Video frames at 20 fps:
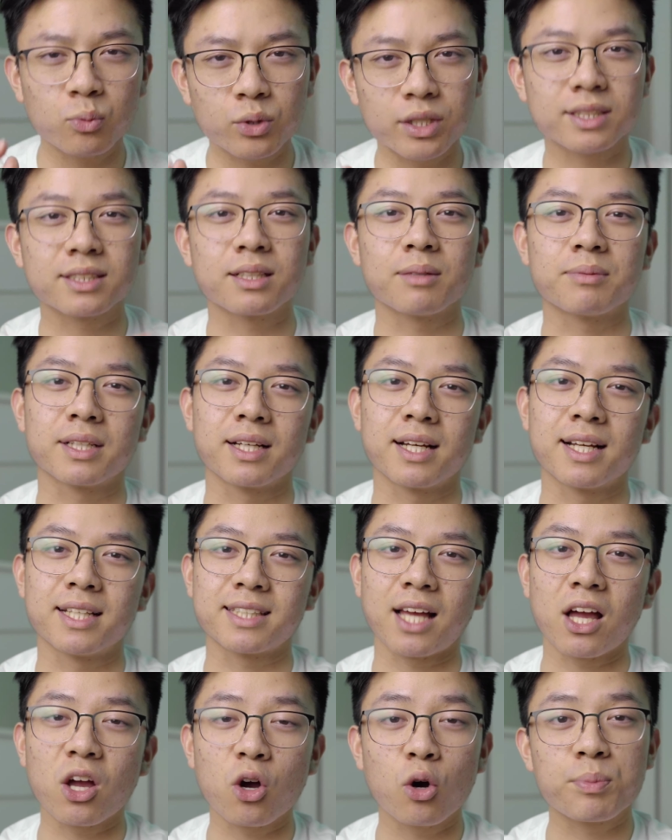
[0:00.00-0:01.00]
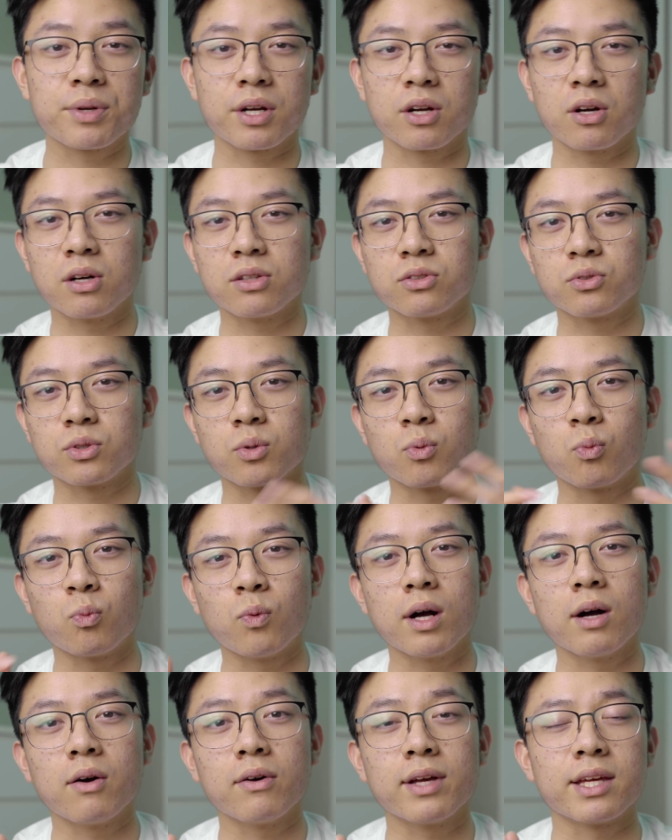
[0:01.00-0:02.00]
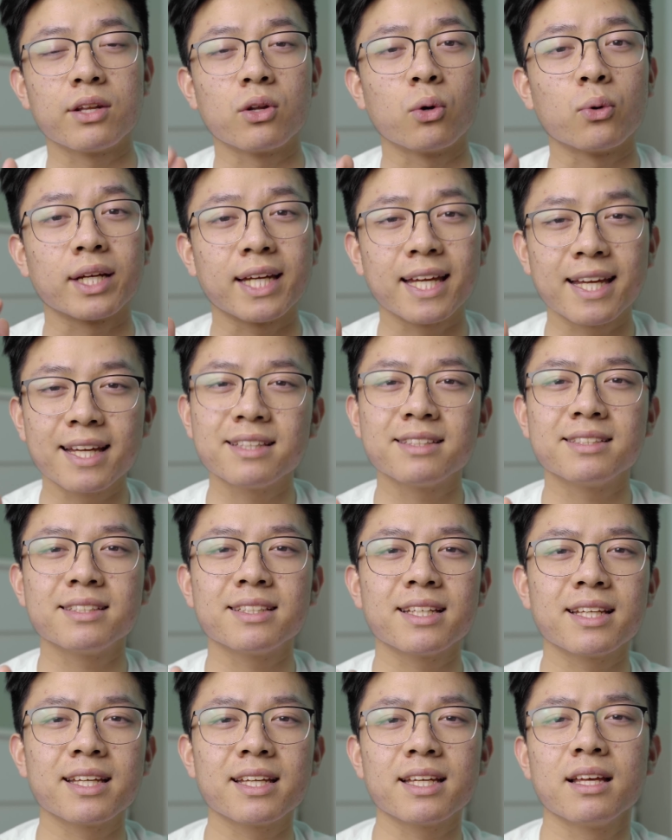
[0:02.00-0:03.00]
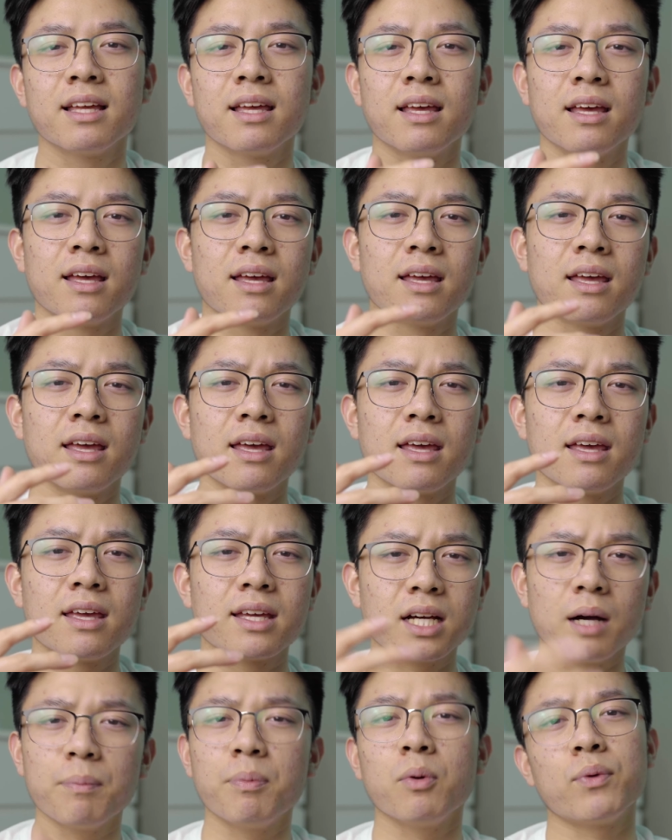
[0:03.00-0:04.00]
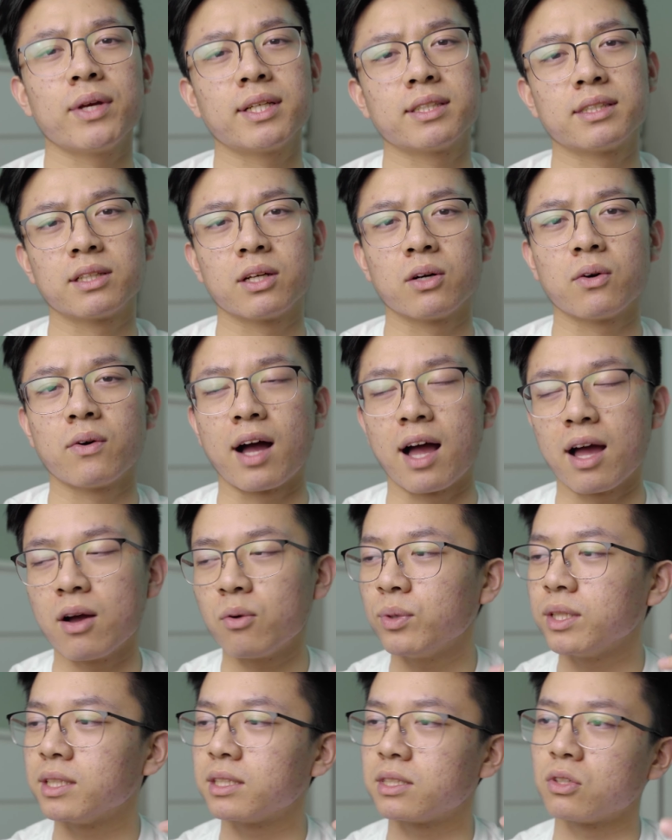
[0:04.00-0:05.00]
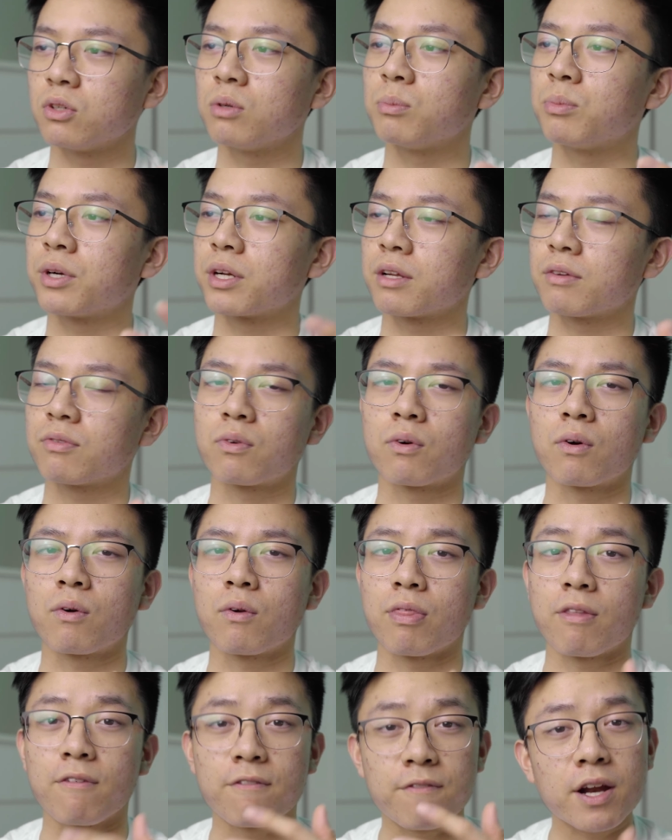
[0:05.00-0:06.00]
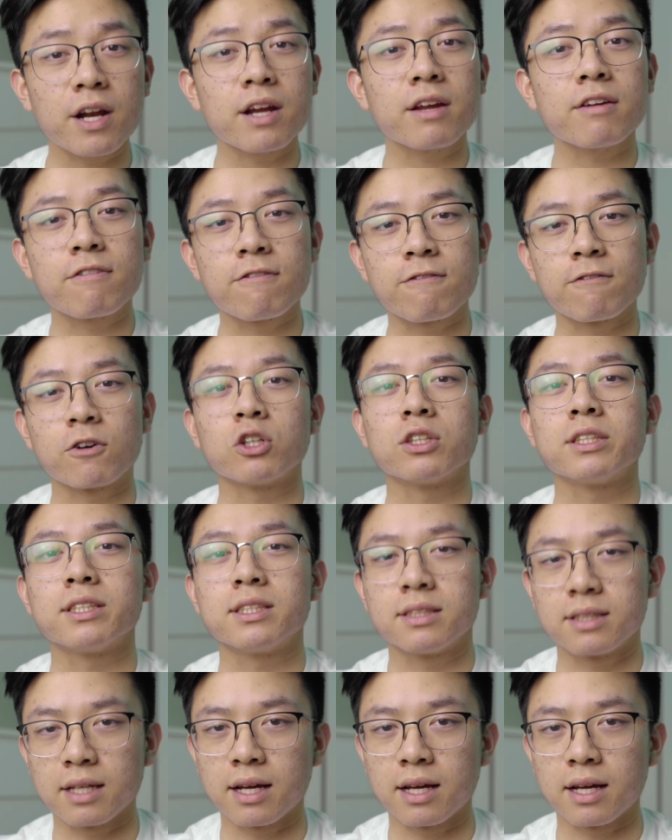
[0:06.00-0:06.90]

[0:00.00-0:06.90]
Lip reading: What is up, guys? I hope you're all doing well and okay today. A couple weeks ago, I went snowboarding for the very first